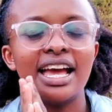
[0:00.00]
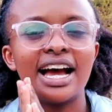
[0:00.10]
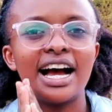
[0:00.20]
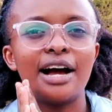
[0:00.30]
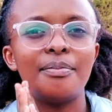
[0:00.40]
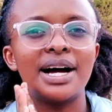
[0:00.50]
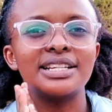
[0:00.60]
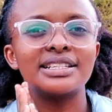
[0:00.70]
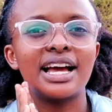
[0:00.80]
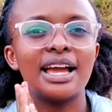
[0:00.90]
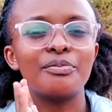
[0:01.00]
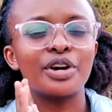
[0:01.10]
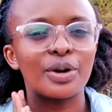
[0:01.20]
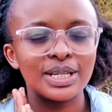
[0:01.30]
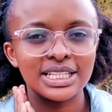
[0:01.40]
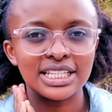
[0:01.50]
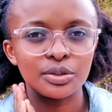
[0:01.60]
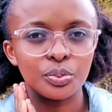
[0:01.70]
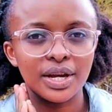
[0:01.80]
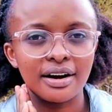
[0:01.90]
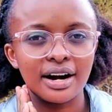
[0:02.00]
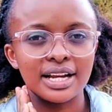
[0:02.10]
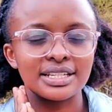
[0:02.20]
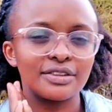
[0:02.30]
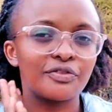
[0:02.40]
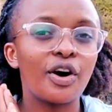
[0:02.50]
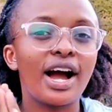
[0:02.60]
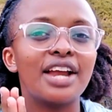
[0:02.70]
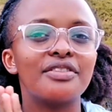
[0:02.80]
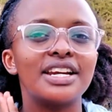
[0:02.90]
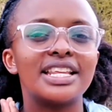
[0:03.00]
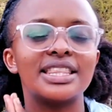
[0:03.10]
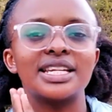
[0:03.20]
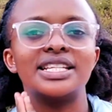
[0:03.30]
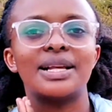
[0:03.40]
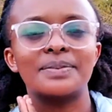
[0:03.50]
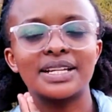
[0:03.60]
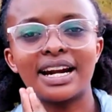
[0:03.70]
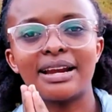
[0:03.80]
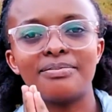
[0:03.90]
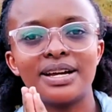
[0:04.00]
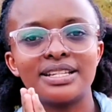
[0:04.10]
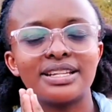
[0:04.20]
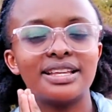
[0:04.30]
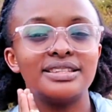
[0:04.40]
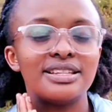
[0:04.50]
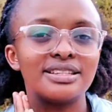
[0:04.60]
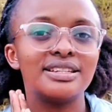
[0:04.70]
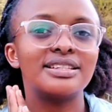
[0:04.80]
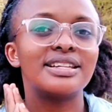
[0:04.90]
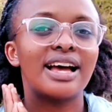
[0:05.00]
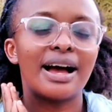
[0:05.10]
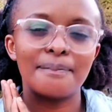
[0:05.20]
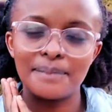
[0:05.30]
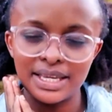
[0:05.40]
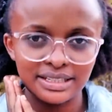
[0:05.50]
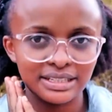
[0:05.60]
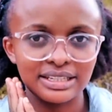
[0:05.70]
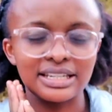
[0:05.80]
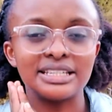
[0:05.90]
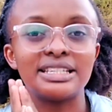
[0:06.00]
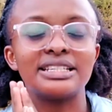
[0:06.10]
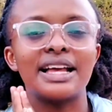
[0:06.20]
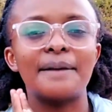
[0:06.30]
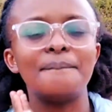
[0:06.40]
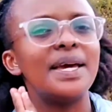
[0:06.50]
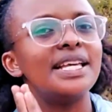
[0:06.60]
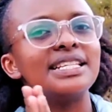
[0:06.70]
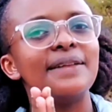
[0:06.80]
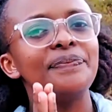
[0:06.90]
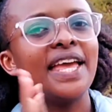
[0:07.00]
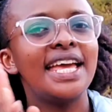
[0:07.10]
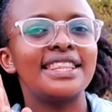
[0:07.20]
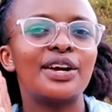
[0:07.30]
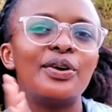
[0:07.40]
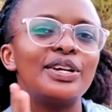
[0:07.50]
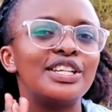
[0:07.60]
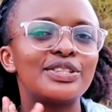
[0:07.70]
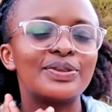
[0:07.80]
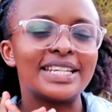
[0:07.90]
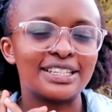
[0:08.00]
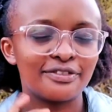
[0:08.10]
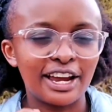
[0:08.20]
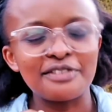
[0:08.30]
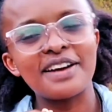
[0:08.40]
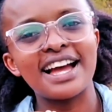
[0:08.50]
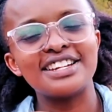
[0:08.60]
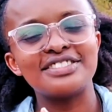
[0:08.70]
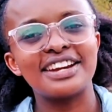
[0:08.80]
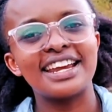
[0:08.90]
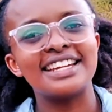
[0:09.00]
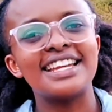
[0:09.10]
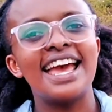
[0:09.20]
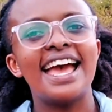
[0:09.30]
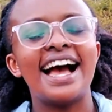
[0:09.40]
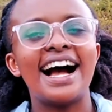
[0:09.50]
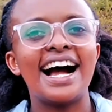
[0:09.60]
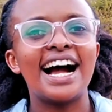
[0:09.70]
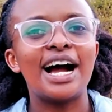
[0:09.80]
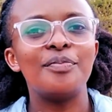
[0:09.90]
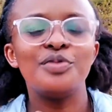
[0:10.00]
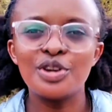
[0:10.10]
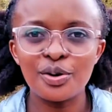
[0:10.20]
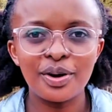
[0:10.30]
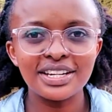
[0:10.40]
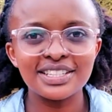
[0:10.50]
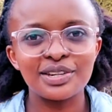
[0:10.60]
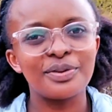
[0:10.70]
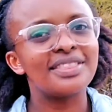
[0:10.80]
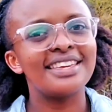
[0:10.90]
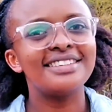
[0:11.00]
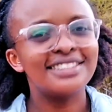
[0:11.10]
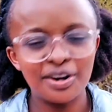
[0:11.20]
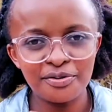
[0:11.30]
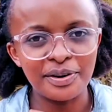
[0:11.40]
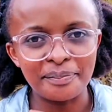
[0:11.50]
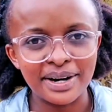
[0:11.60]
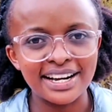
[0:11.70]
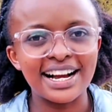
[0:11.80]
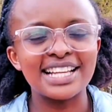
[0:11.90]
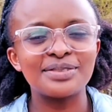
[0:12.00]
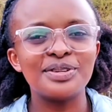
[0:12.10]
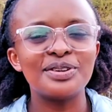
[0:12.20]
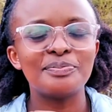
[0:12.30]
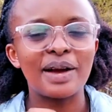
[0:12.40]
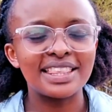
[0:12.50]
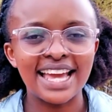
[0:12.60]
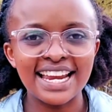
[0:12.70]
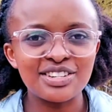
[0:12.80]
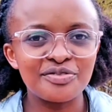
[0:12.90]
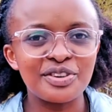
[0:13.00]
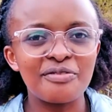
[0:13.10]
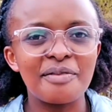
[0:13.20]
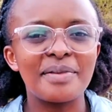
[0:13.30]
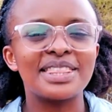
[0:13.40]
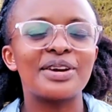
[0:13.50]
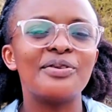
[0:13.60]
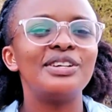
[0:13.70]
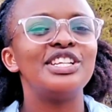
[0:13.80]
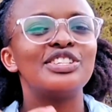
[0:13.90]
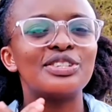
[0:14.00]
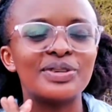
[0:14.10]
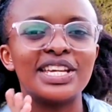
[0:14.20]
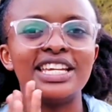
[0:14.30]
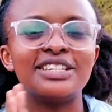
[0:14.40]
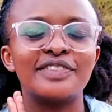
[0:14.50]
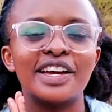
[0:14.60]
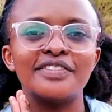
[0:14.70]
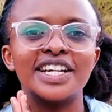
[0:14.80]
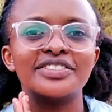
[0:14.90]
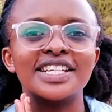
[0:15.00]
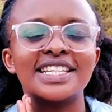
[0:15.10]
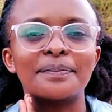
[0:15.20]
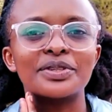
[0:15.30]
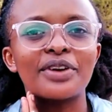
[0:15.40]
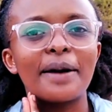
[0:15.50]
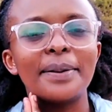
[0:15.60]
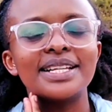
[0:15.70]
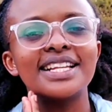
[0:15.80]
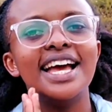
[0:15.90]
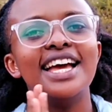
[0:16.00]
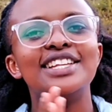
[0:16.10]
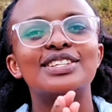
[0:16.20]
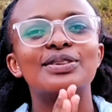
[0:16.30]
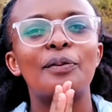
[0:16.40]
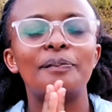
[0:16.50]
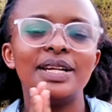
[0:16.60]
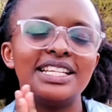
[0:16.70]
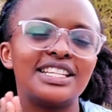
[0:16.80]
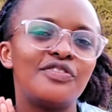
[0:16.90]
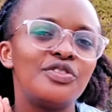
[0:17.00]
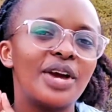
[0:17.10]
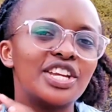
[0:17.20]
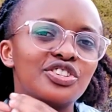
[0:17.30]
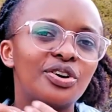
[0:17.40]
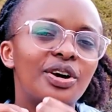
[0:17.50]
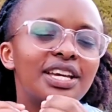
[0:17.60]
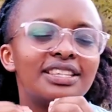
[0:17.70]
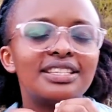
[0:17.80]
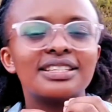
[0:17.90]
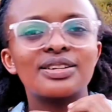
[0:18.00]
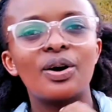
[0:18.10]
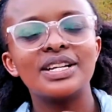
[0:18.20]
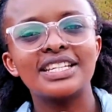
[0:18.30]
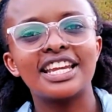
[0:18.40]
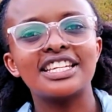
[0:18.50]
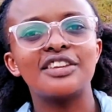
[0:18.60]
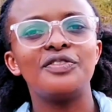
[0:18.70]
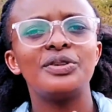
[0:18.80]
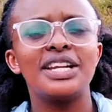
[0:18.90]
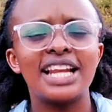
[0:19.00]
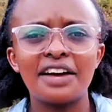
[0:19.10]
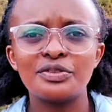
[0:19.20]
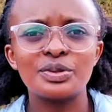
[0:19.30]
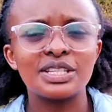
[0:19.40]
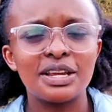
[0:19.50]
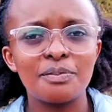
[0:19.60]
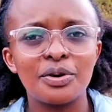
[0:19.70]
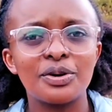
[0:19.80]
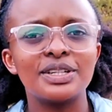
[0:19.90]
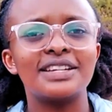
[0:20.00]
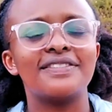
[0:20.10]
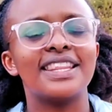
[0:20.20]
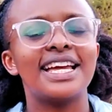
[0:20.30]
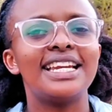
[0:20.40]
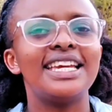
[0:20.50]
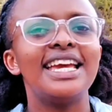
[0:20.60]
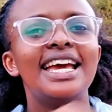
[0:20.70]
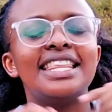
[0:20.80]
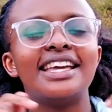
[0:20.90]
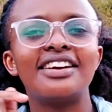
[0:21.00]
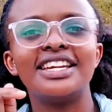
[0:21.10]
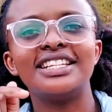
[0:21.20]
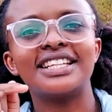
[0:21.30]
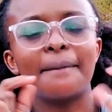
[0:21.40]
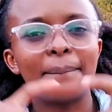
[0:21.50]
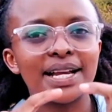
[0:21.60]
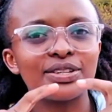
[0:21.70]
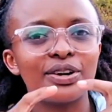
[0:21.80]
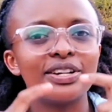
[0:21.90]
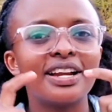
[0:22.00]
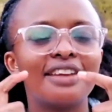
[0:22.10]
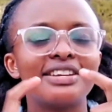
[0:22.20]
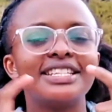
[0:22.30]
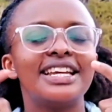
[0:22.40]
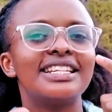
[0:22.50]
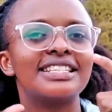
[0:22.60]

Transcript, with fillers: Um, as I am recording this, we are at 403 subscribers, and this is amazing. It is amazing. The goal is to hit 500. Uh, you know what? Within November, as you know, by the end of November, the goal is to hit 500 subscribers. So please, if you enjoy this content, if you'd love to see more, tafadhali, there is a button written